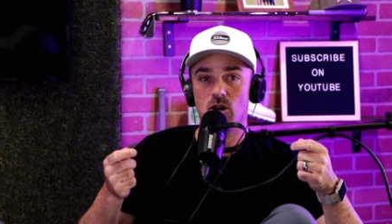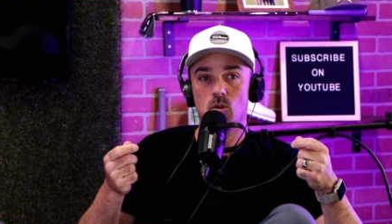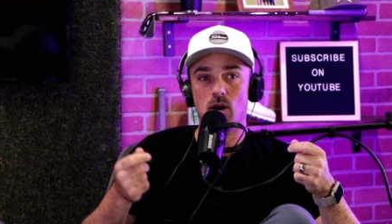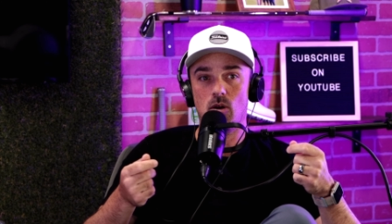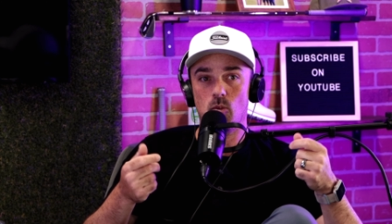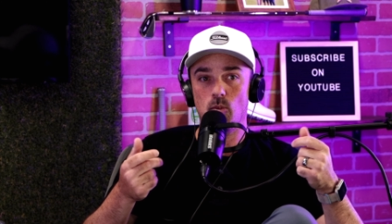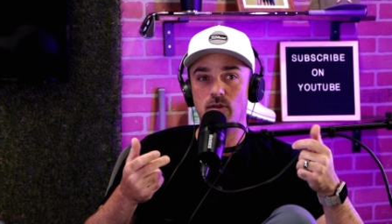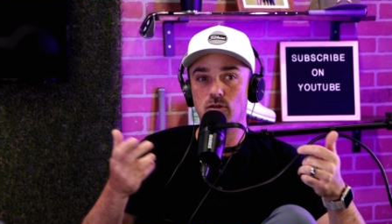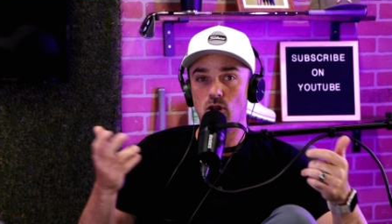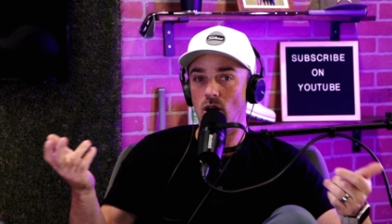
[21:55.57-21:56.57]
Well,
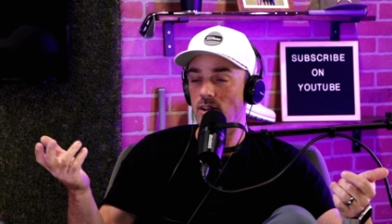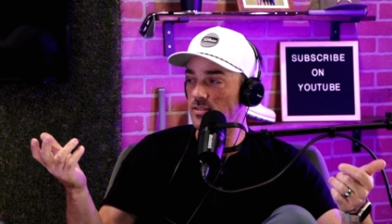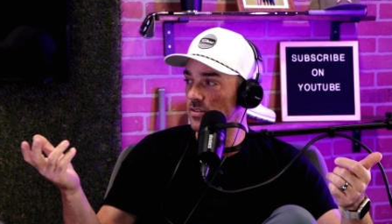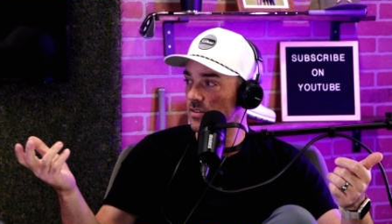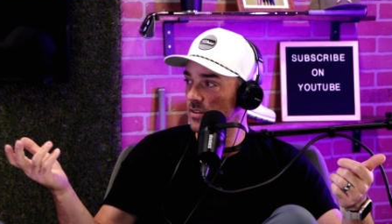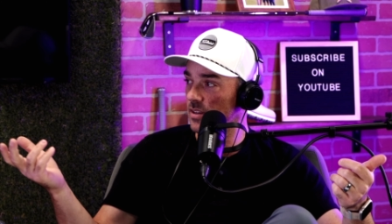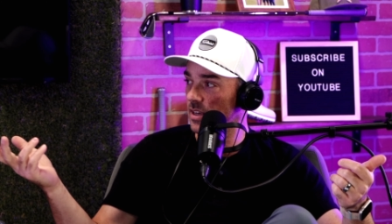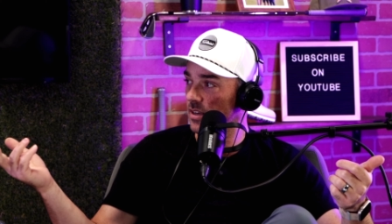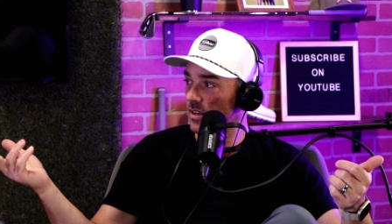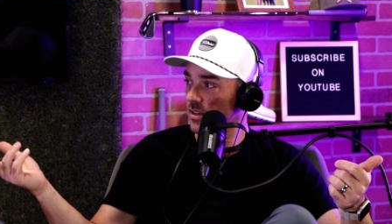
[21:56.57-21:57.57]
we've lost the